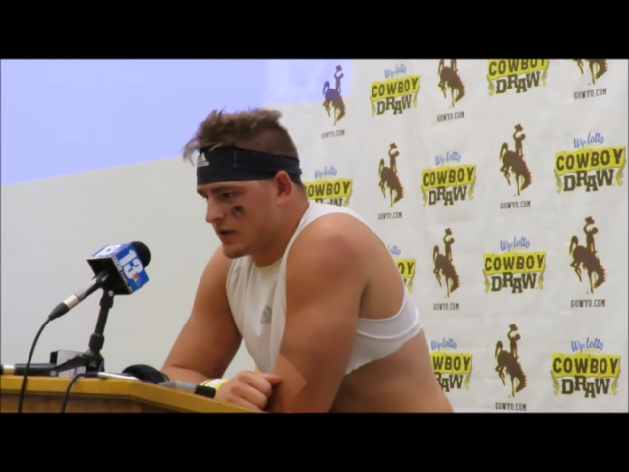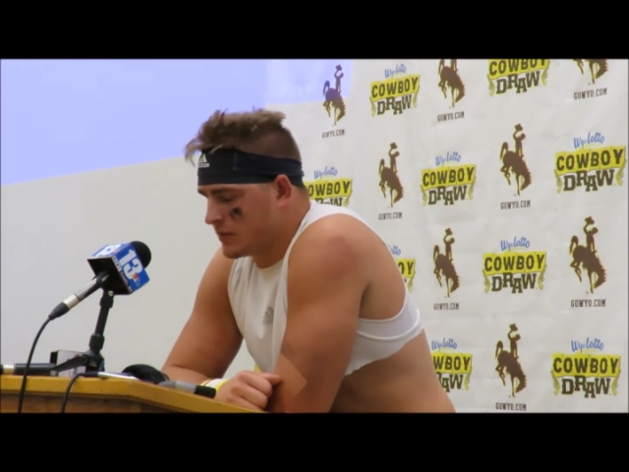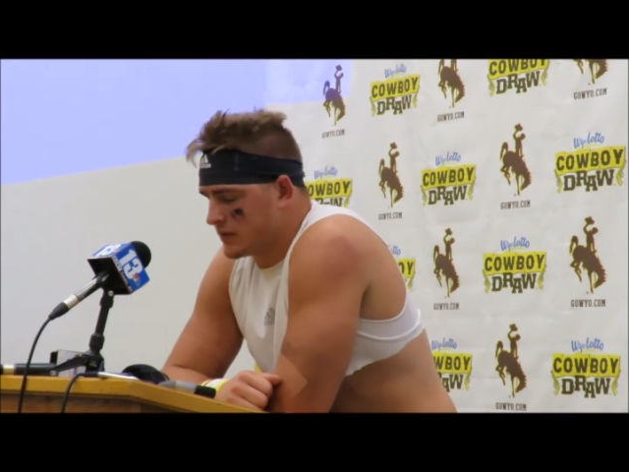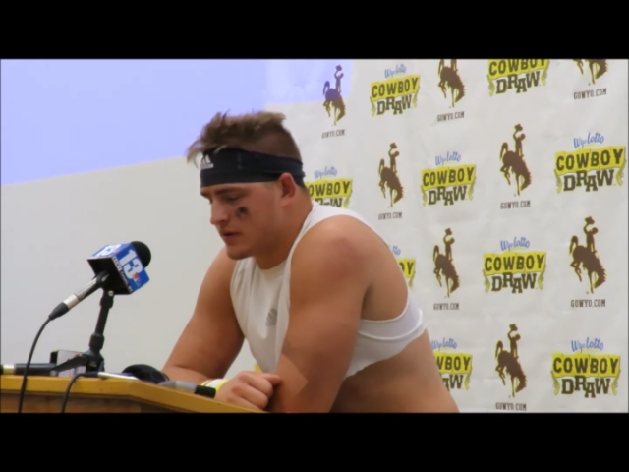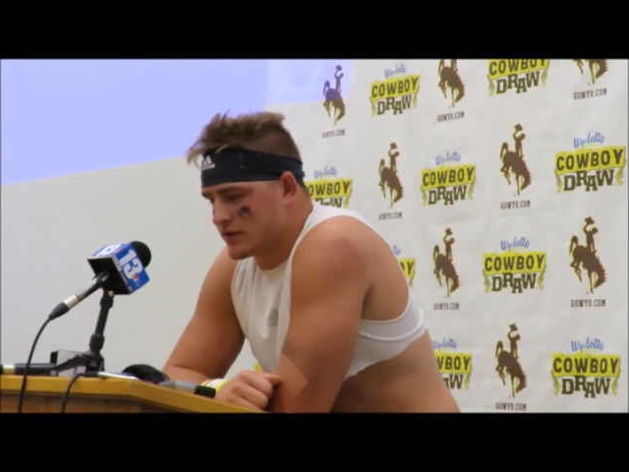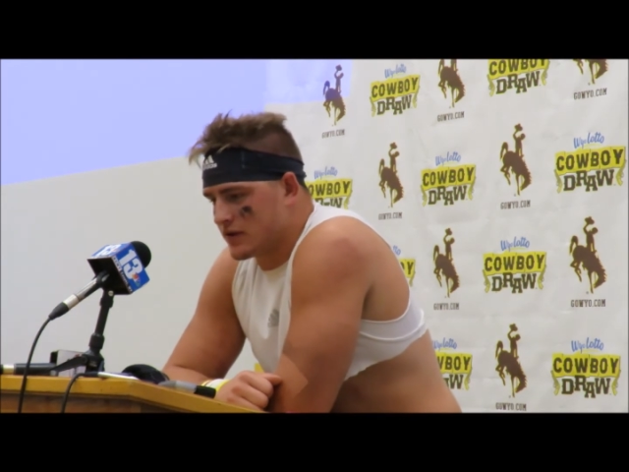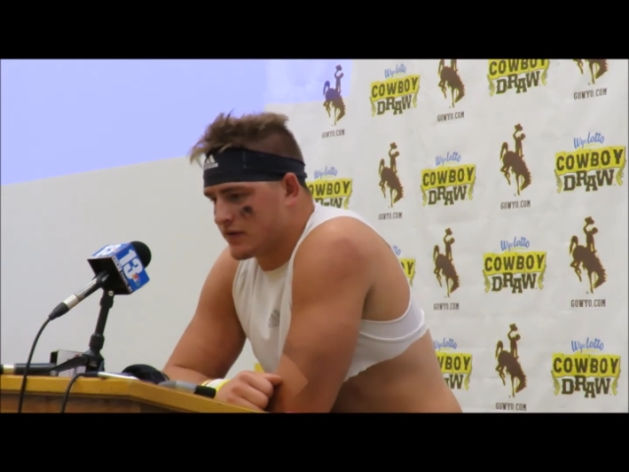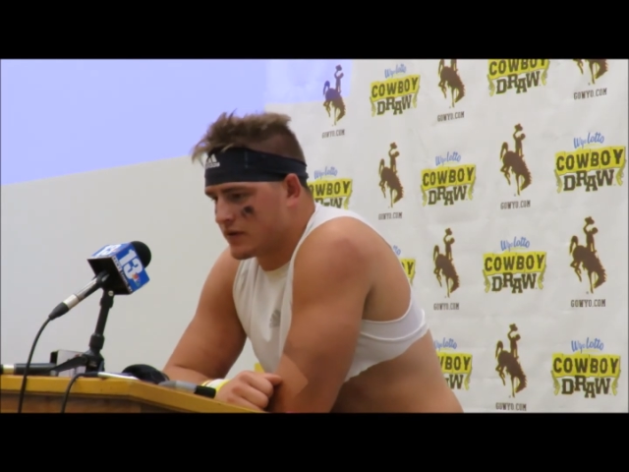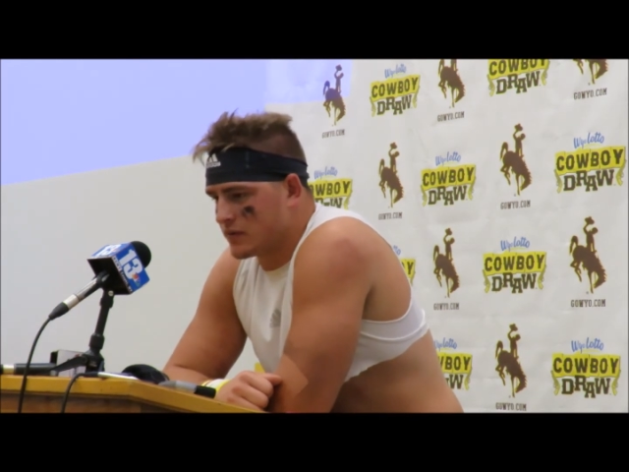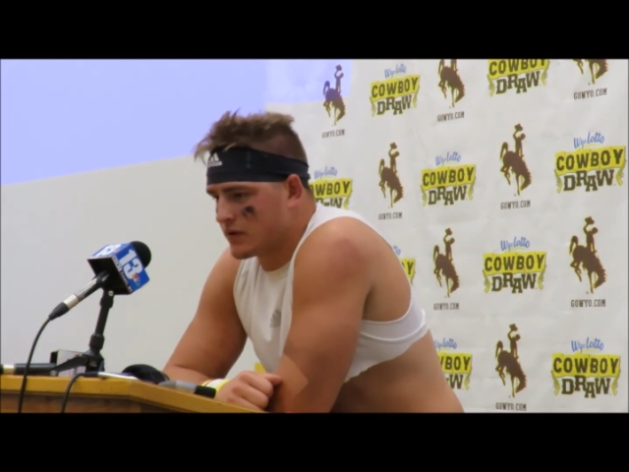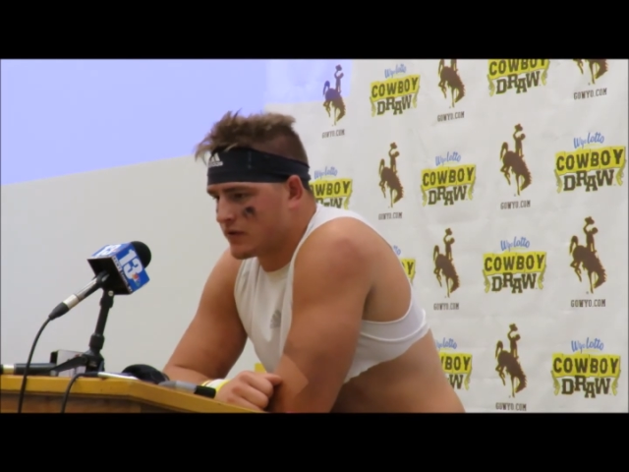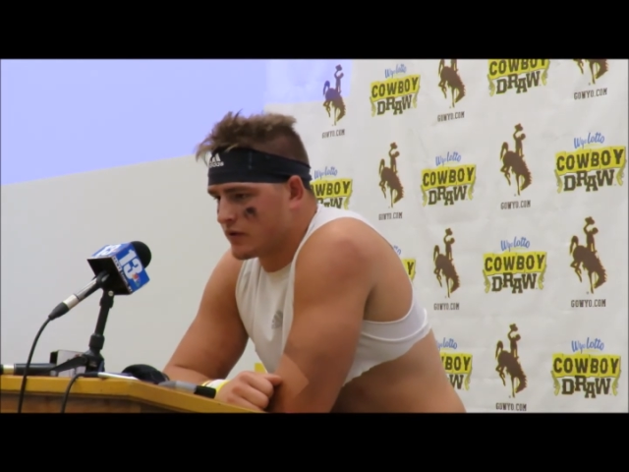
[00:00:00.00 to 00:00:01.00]
to put this stuff
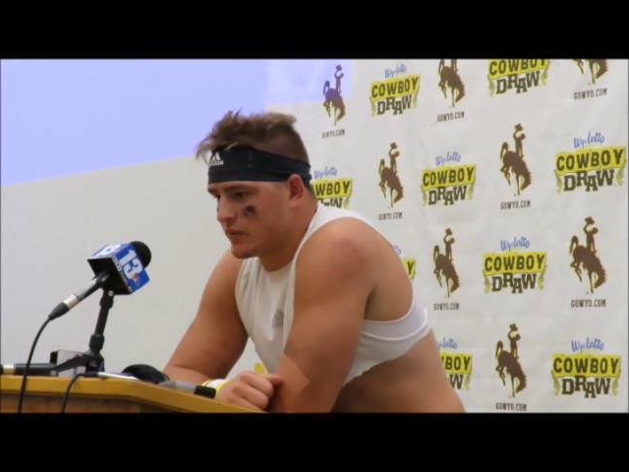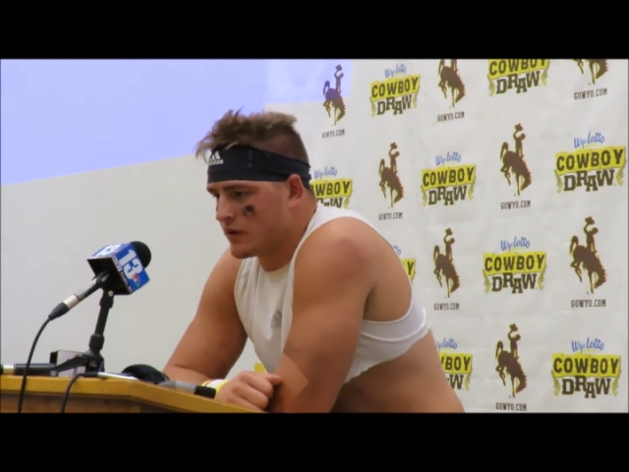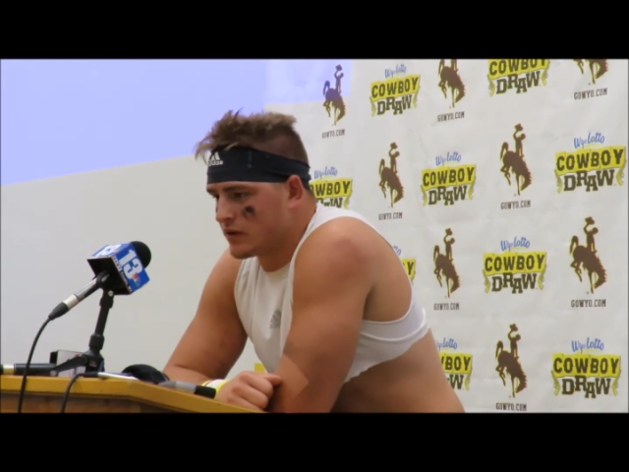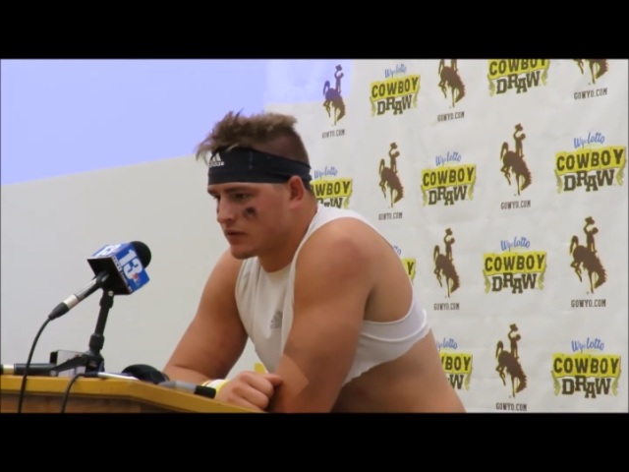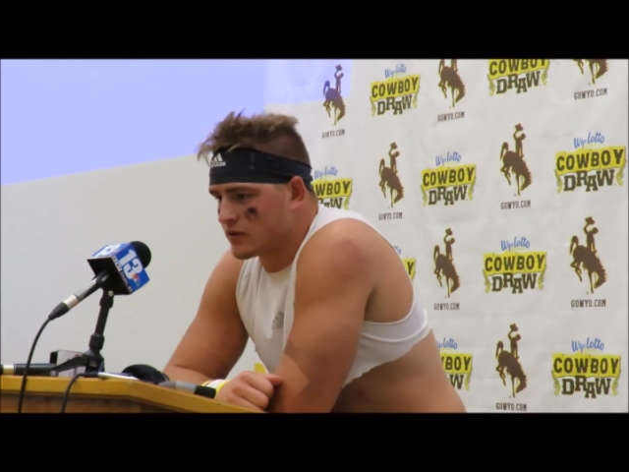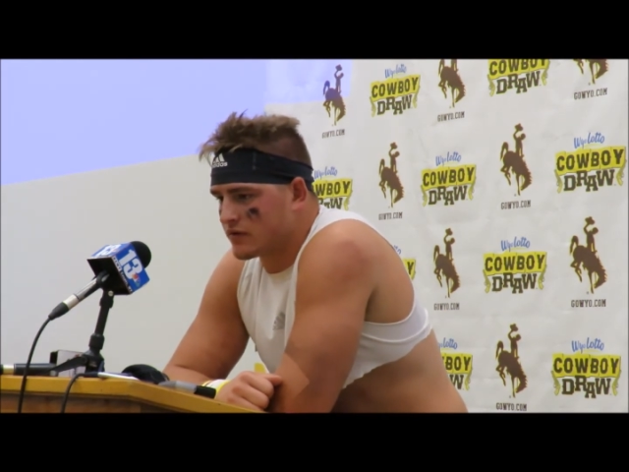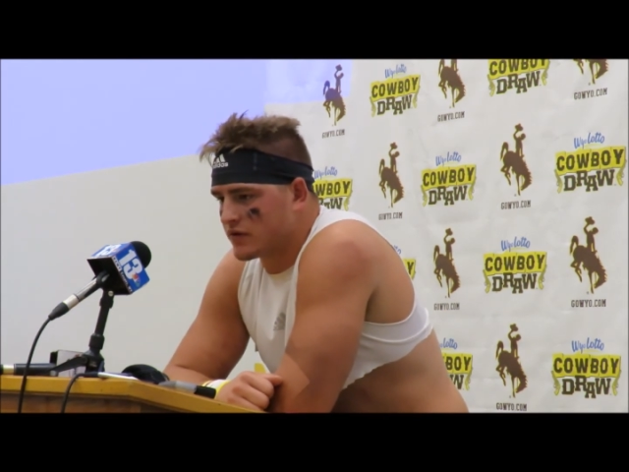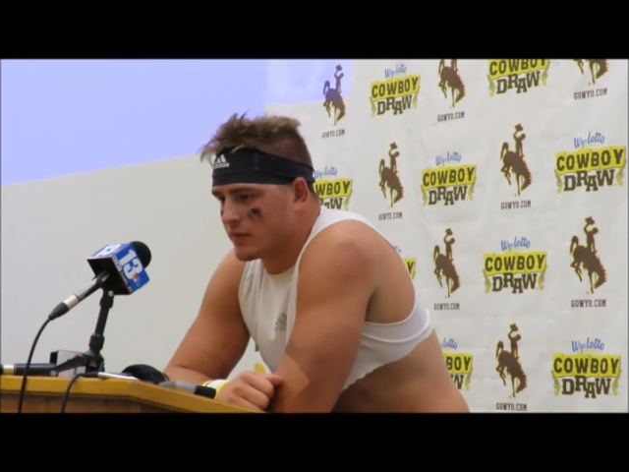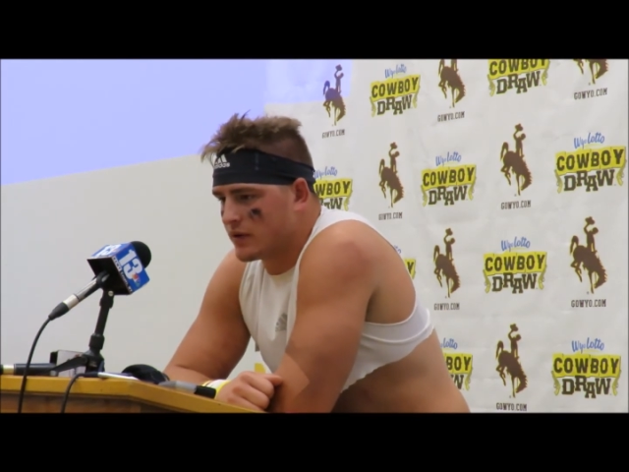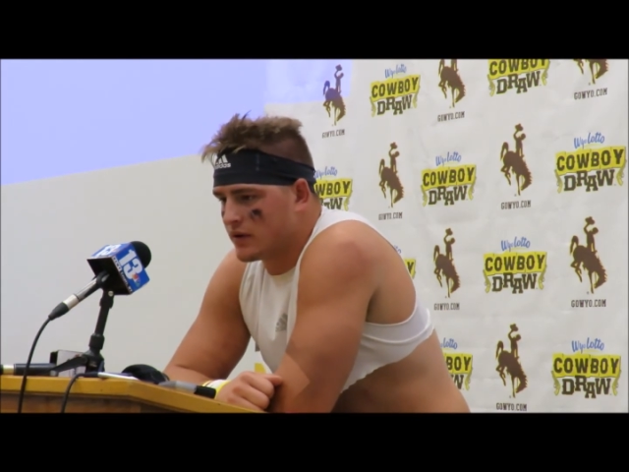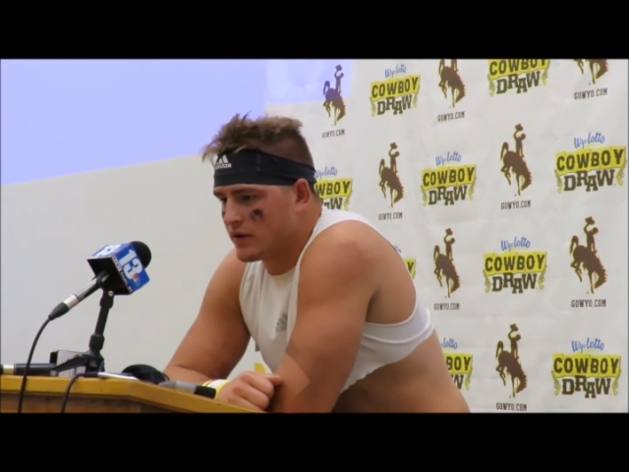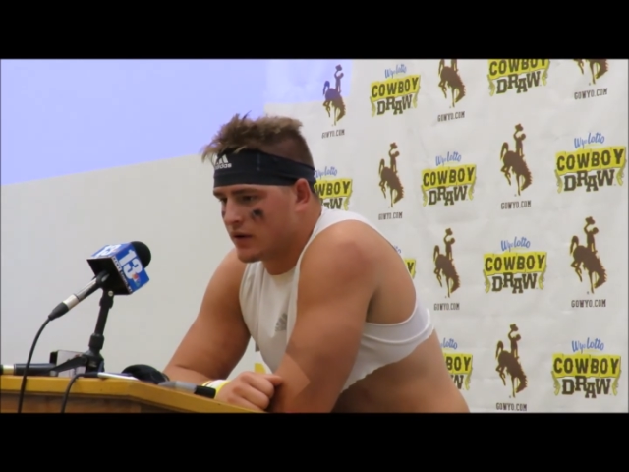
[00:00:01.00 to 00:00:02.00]
in the rearview mirror, learn
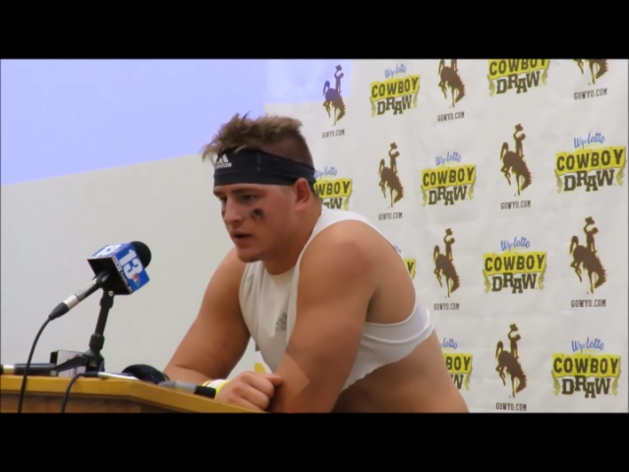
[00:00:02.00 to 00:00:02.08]
from it,